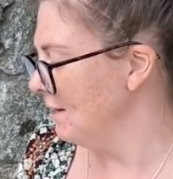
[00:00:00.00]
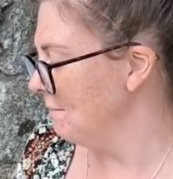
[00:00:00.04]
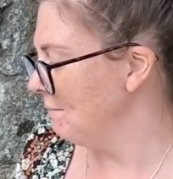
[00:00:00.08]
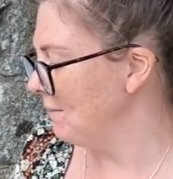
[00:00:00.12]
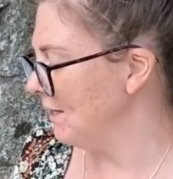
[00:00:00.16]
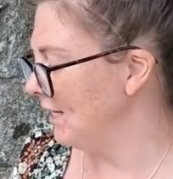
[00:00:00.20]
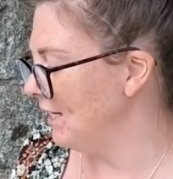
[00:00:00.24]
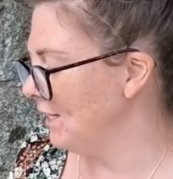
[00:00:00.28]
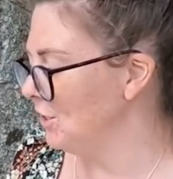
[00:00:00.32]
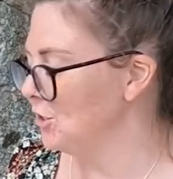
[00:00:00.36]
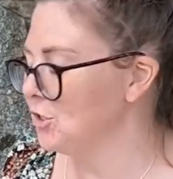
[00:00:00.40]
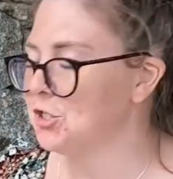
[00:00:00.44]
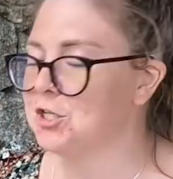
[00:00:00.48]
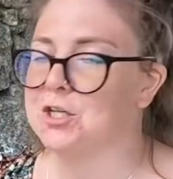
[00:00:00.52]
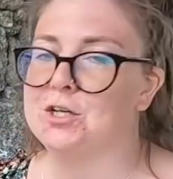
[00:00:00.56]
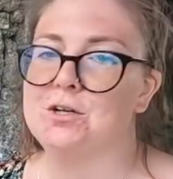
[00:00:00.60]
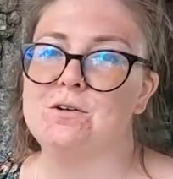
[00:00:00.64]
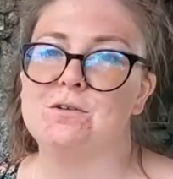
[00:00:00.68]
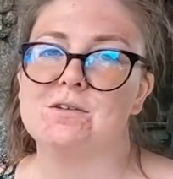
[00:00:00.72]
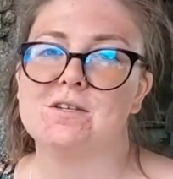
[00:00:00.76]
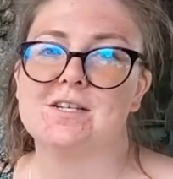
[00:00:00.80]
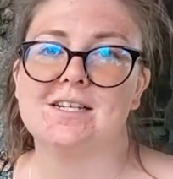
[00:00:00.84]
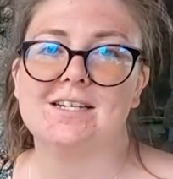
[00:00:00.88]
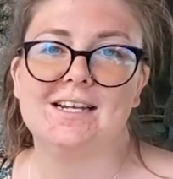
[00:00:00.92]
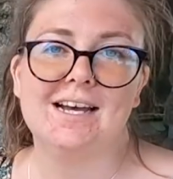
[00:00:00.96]
pea
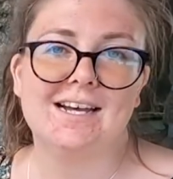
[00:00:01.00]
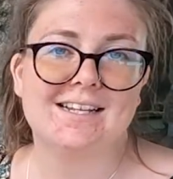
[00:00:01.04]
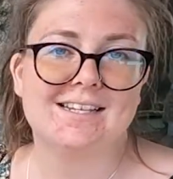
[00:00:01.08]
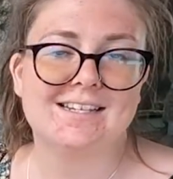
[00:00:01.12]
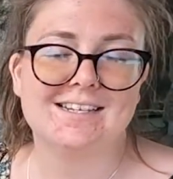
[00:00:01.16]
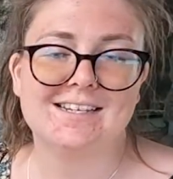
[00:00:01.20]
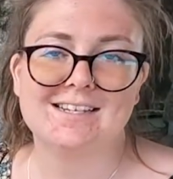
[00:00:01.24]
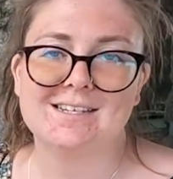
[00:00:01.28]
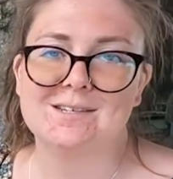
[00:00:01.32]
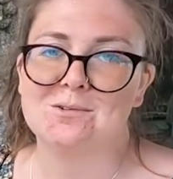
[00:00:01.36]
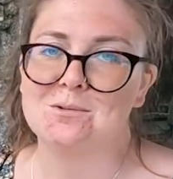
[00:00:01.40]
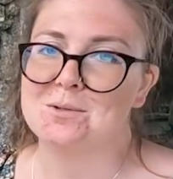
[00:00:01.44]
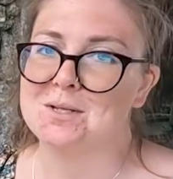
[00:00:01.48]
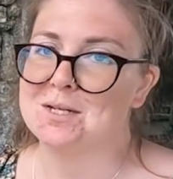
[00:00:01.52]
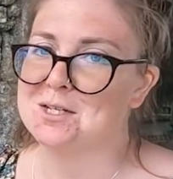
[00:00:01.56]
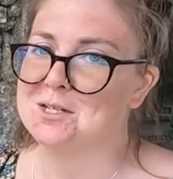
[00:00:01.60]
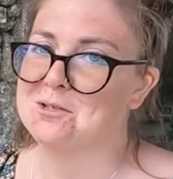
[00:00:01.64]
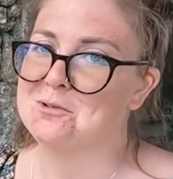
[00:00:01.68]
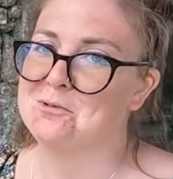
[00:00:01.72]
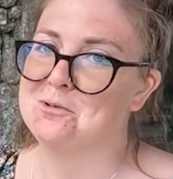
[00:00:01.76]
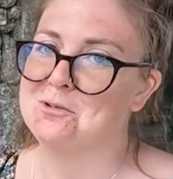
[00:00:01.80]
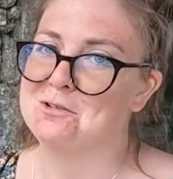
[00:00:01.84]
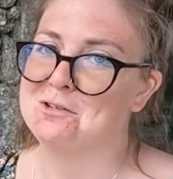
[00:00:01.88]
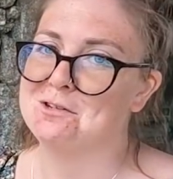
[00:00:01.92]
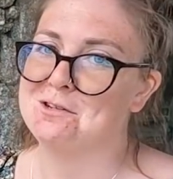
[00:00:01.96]
shoots lettuce all that
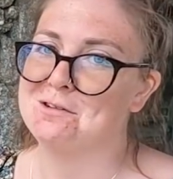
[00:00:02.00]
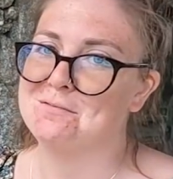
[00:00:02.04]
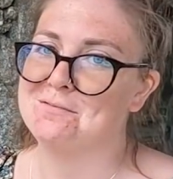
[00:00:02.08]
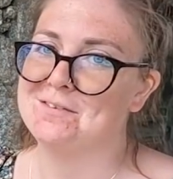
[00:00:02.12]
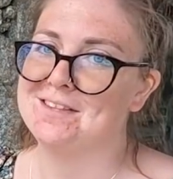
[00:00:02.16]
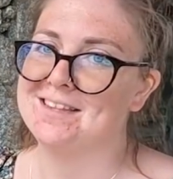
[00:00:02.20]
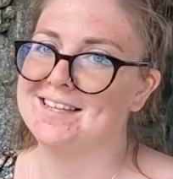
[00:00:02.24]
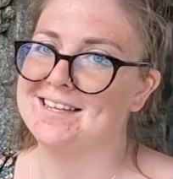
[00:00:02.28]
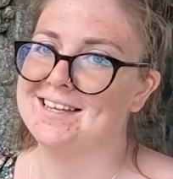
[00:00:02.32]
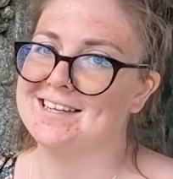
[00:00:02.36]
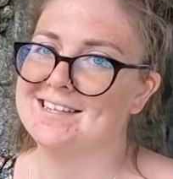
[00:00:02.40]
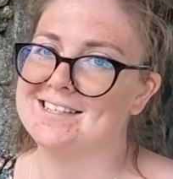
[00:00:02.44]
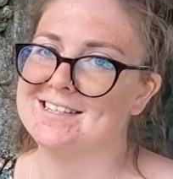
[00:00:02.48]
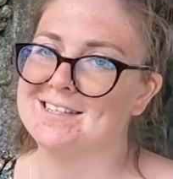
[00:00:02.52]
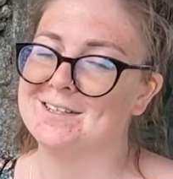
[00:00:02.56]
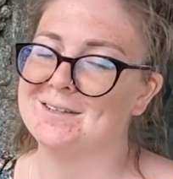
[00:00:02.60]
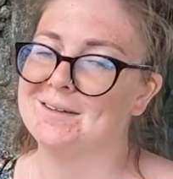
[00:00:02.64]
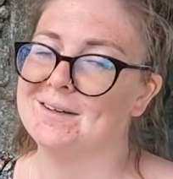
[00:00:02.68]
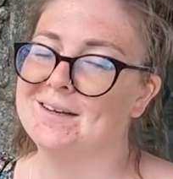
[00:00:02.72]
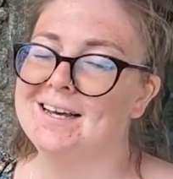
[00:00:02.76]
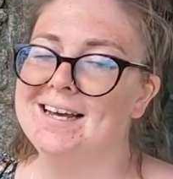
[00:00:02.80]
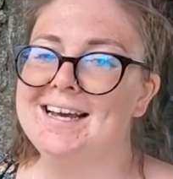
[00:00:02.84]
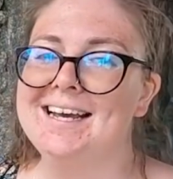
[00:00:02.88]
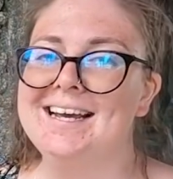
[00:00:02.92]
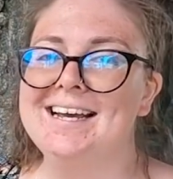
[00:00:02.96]
sort of stuff in there so